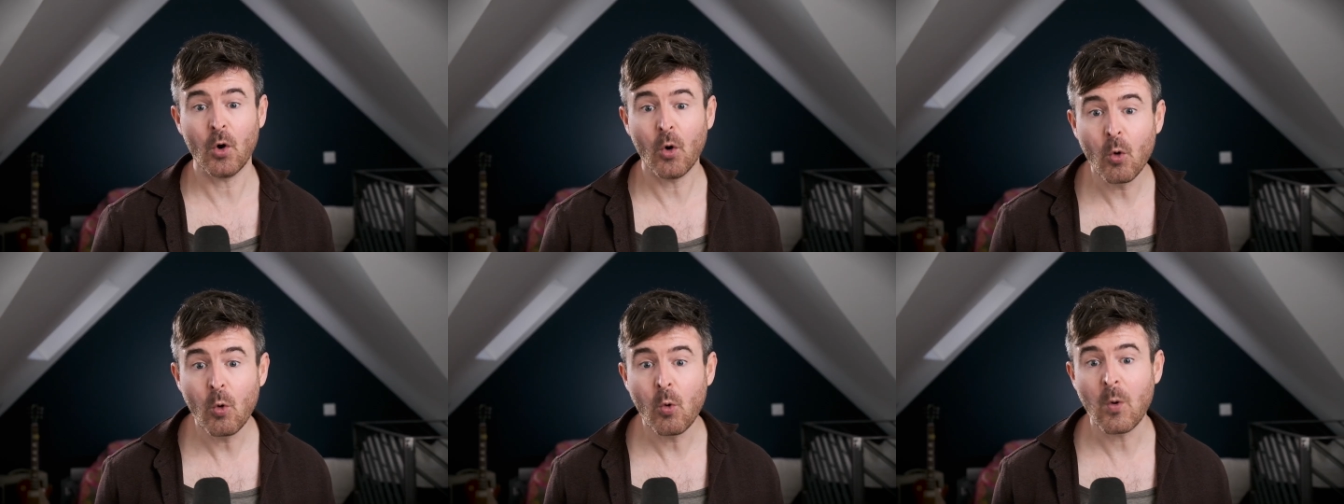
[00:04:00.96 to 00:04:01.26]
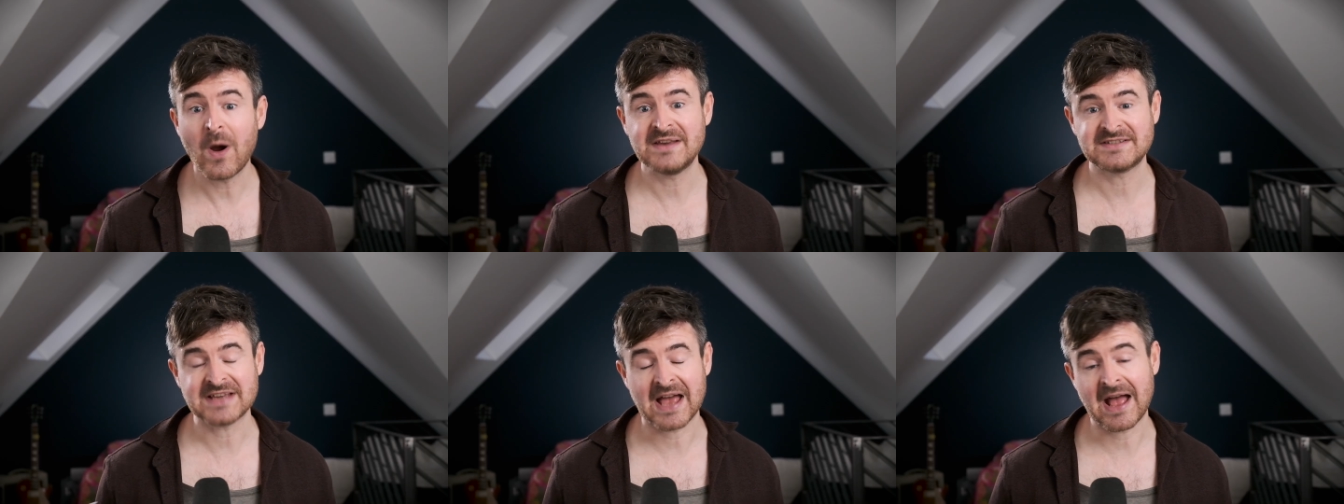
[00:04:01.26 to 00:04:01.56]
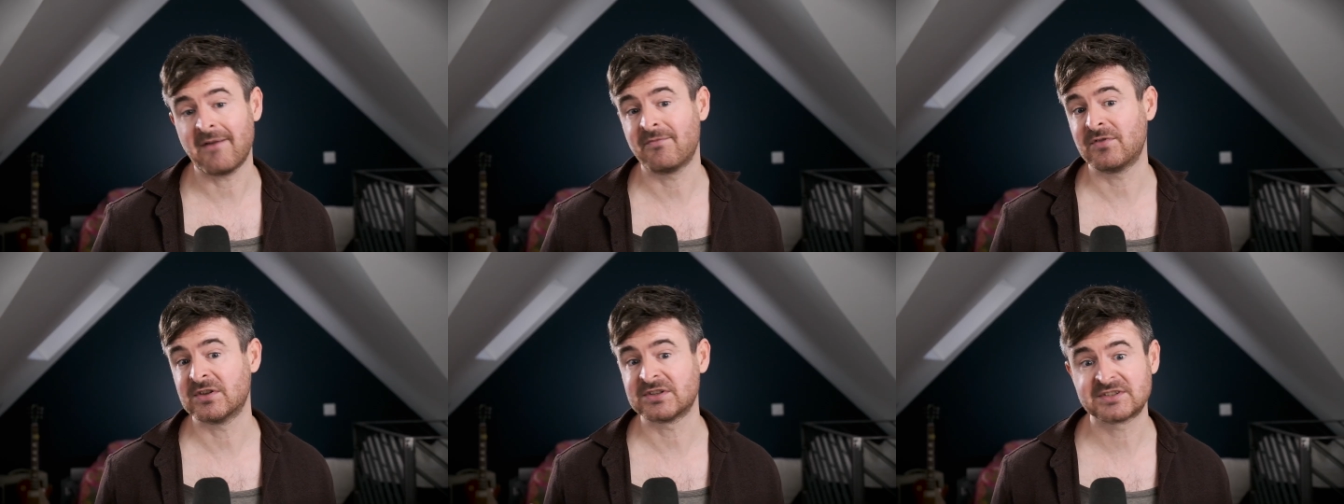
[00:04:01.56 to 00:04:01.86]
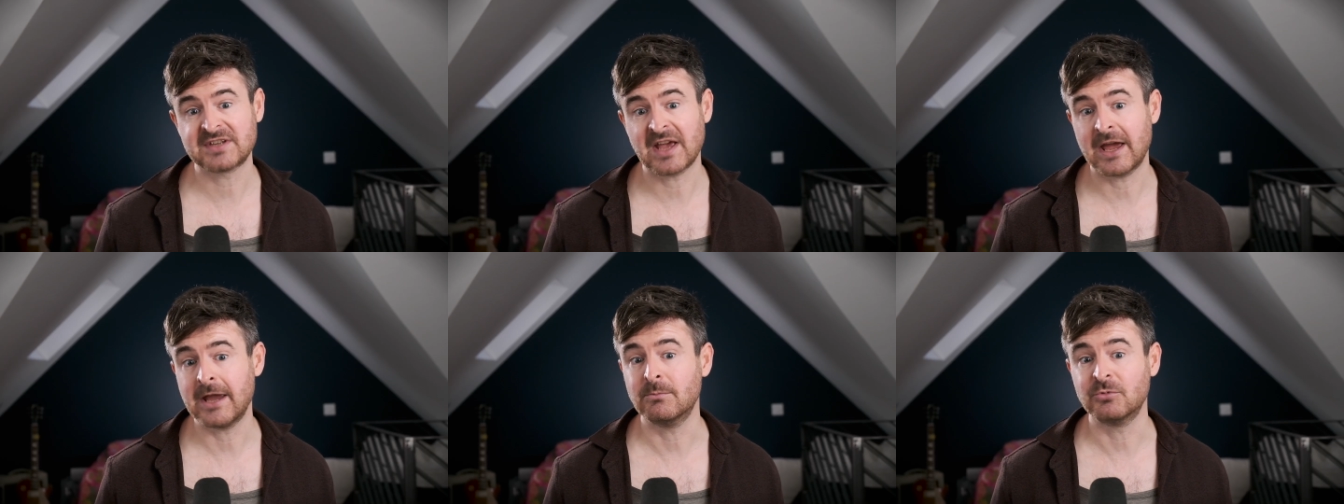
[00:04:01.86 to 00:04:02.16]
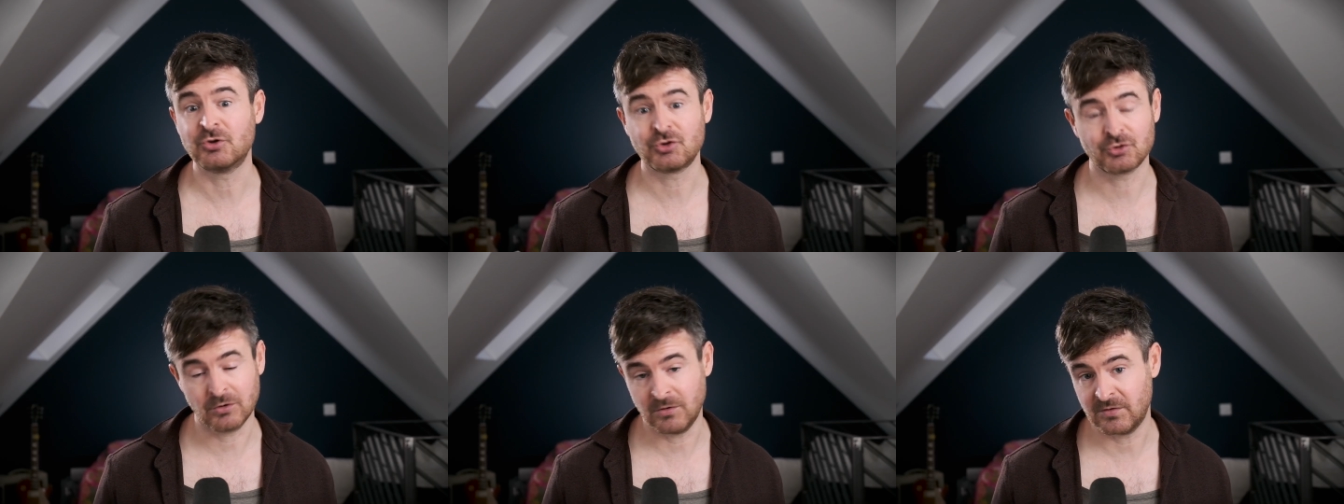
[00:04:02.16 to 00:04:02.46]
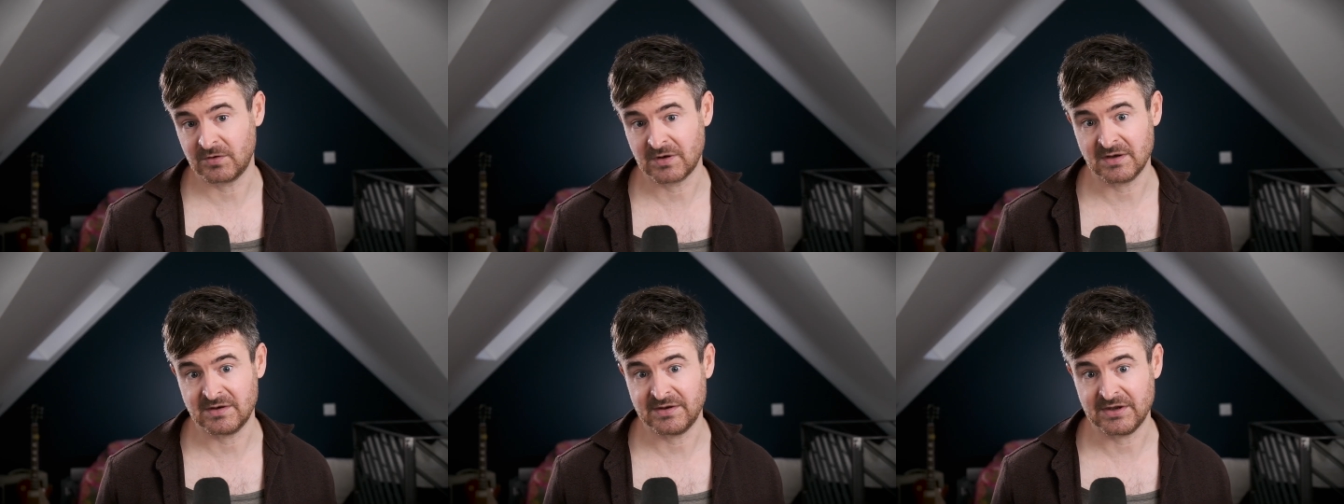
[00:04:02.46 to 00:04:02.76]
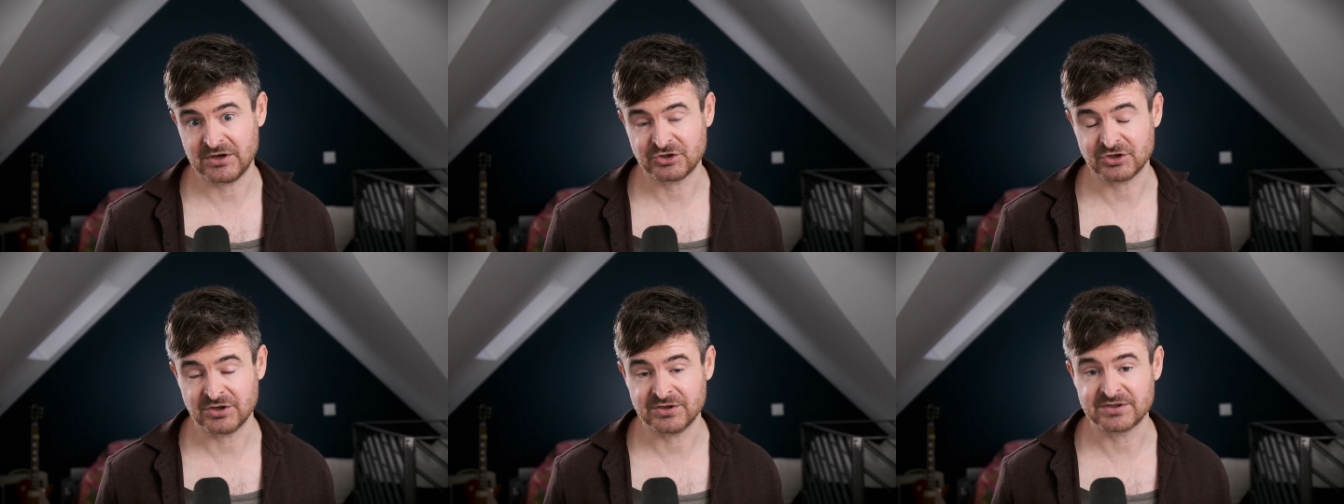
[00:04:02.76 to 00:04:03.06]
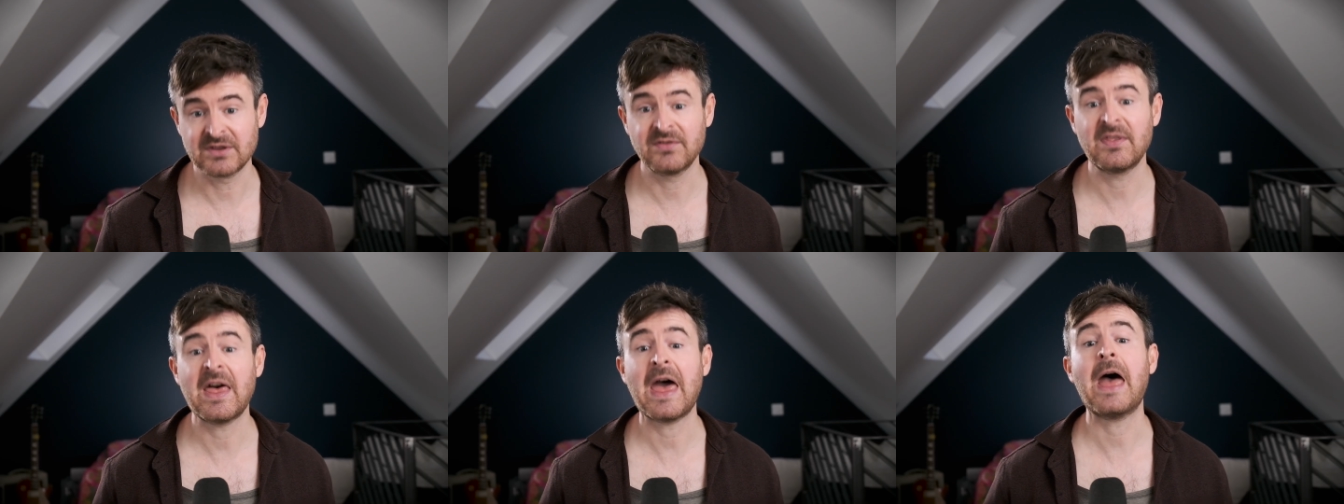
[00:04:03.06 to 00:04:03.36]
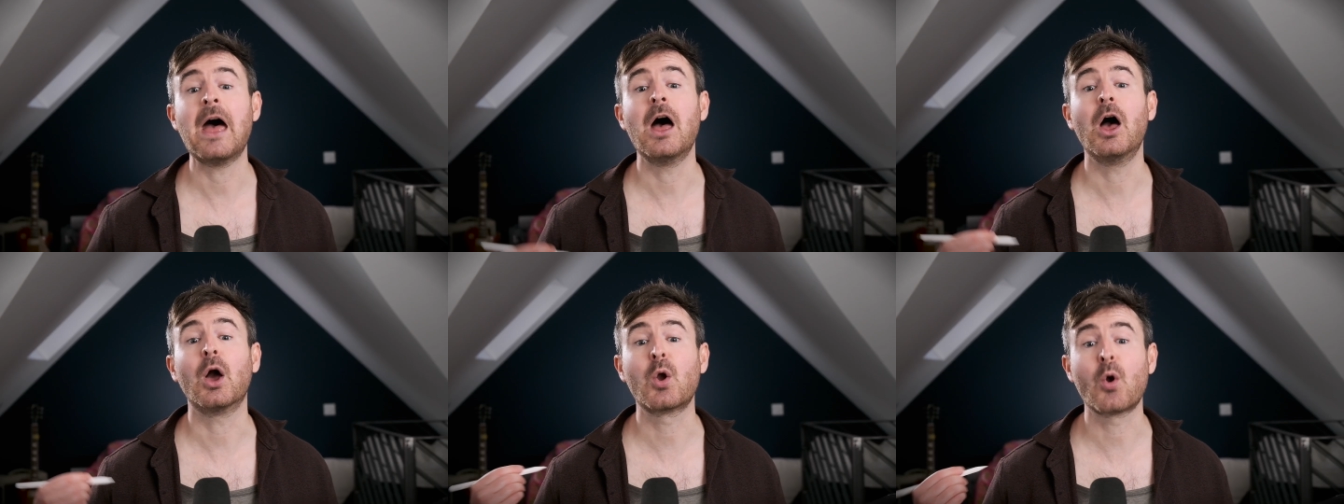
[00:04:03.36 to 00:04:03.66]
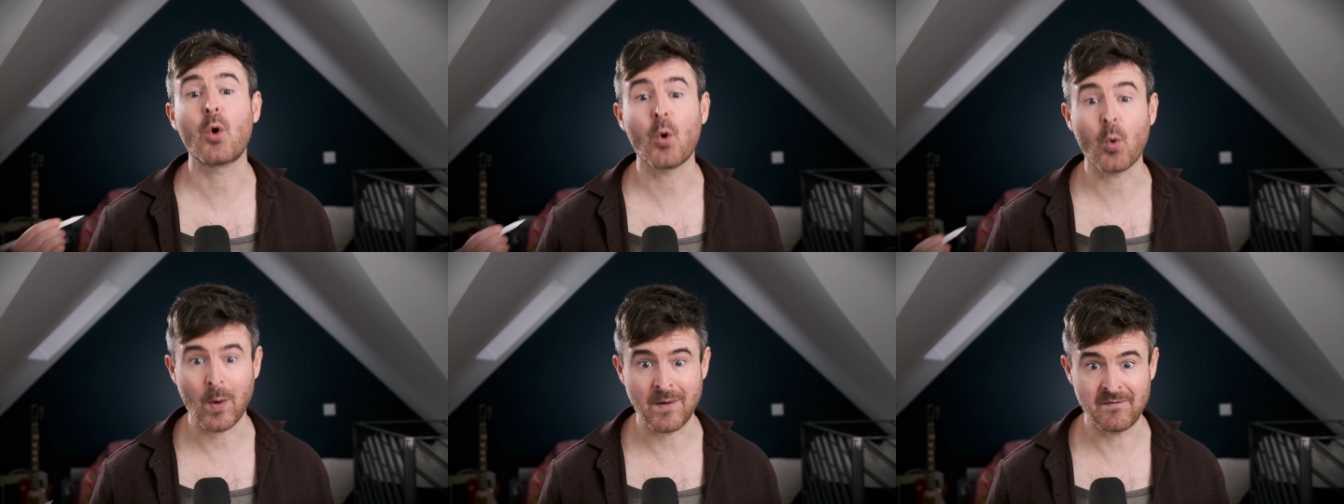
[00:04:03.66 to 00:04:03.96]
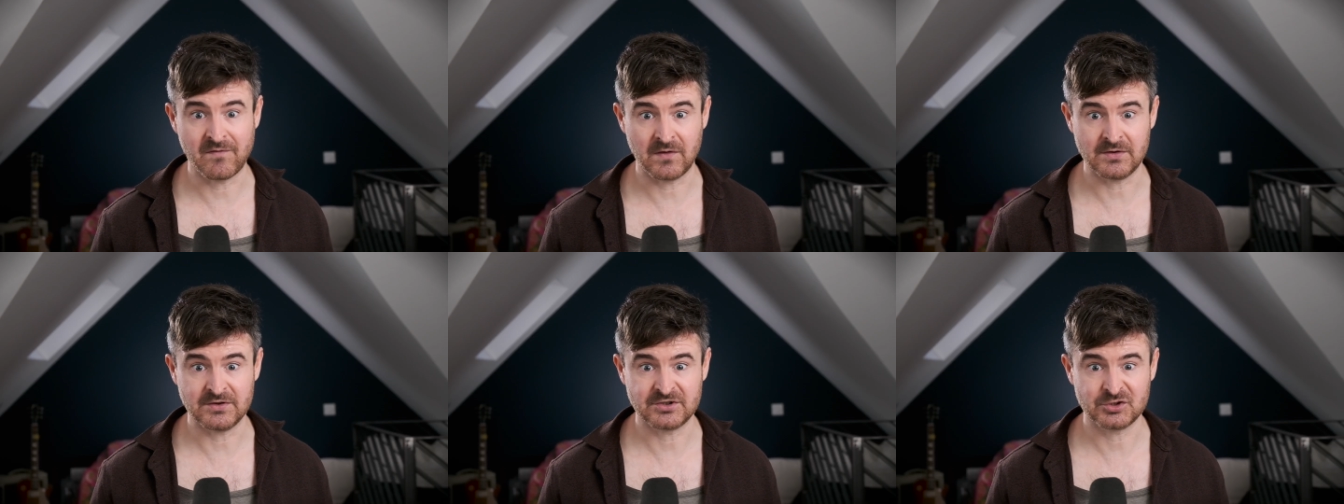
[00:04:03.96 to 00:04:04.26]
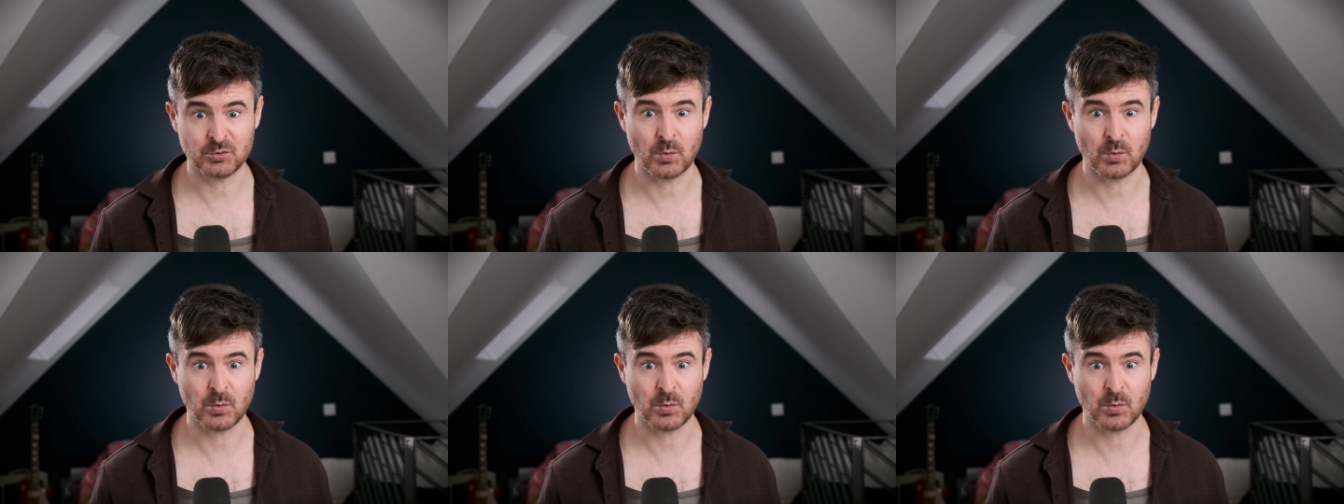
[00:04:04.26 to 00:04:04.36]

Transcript: always have the same truth conditions. They're equivalent to